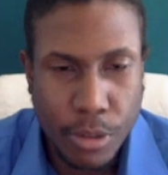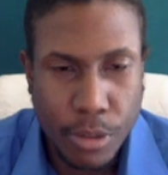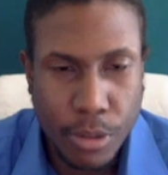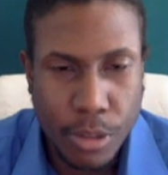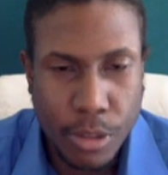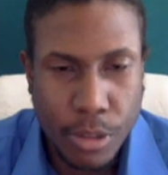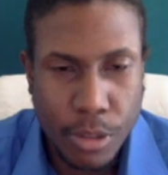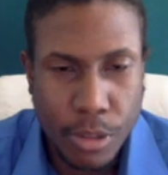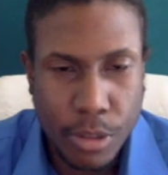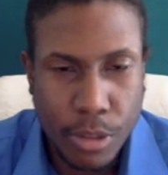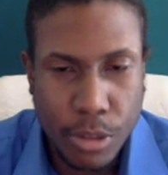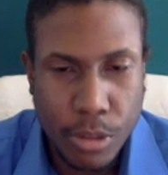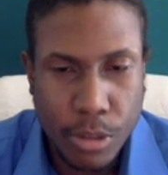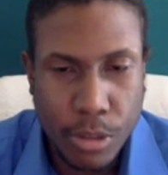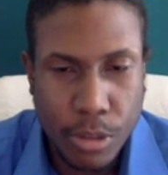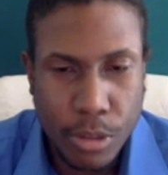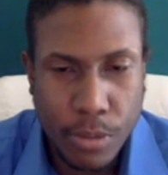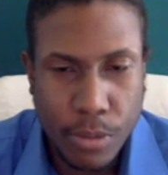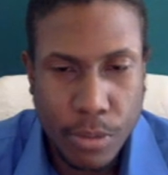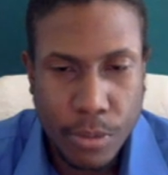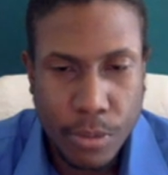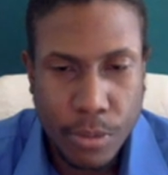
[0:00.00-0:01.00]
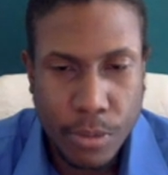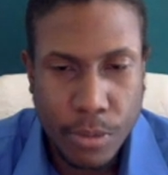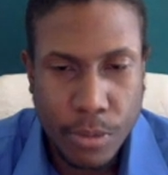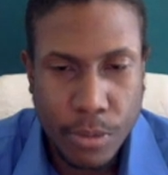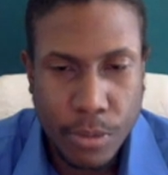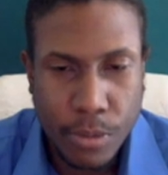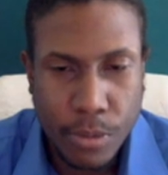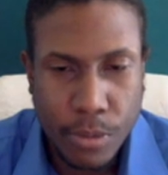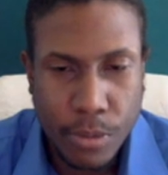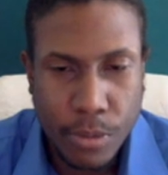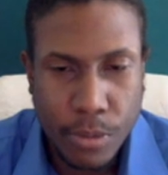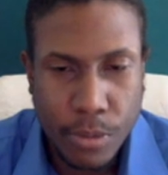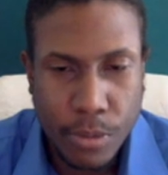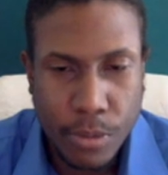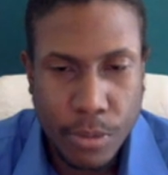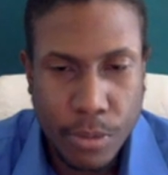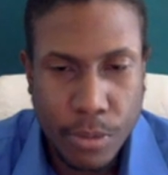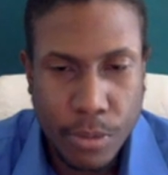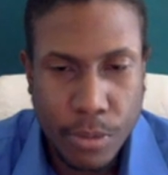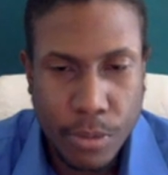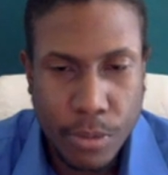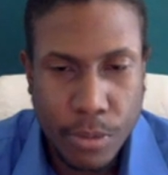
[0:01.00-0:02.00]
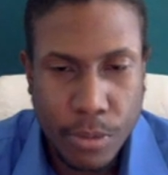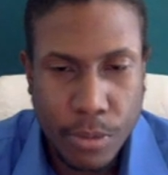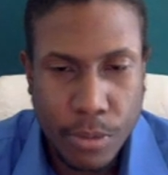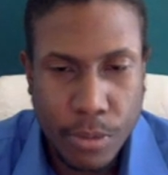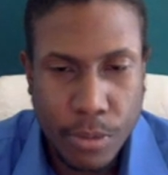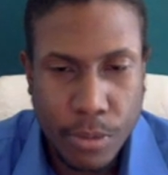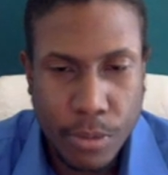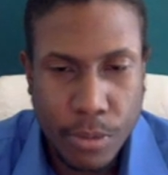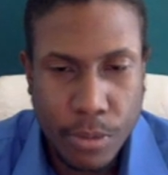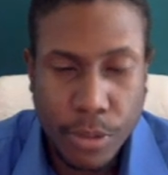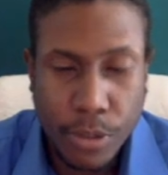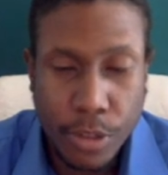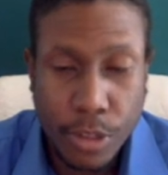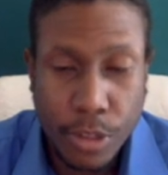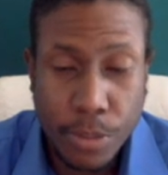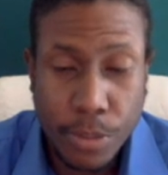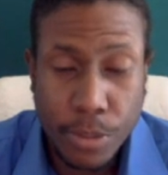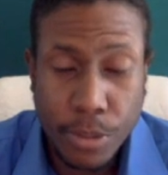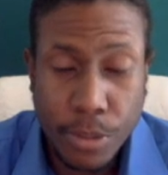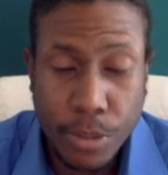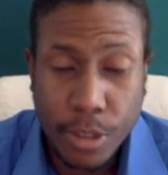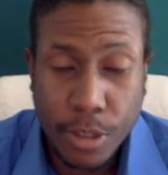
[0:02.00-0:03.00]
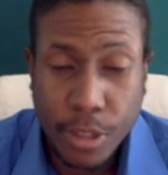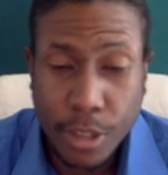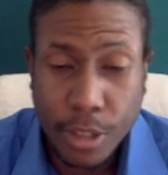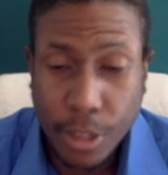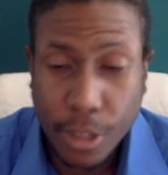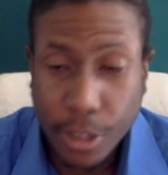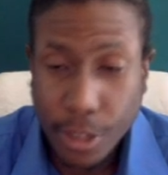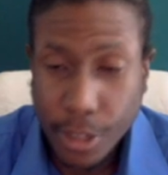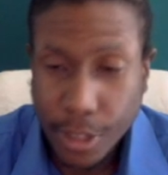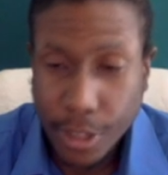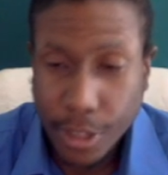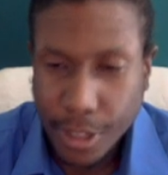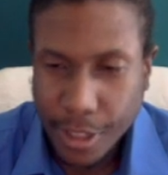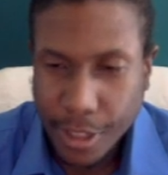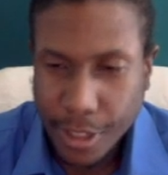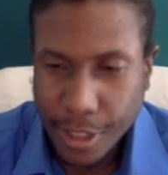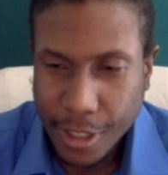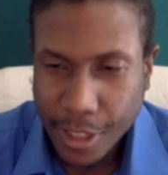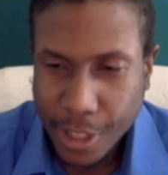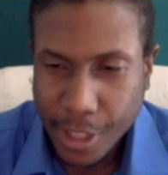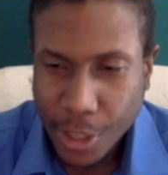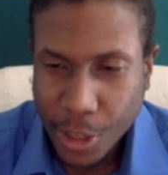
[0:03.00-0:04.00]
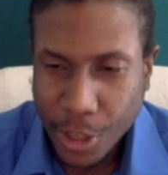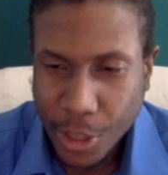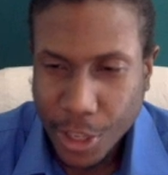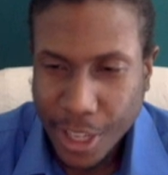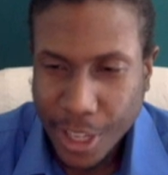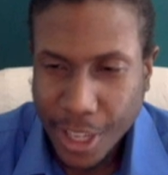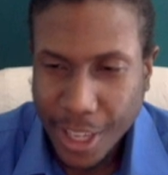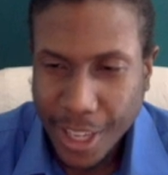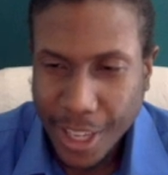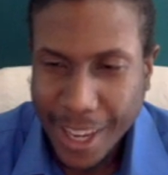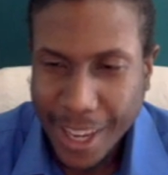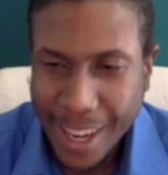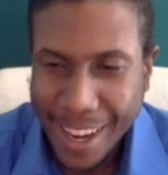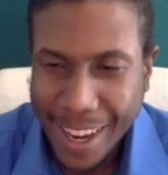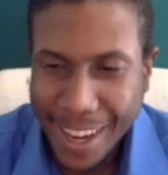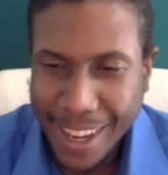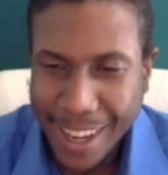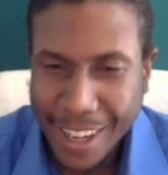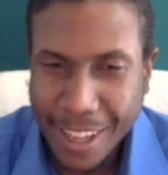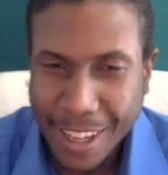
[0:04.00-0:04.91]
number two, I'll show you a killer Facebook targeting hack.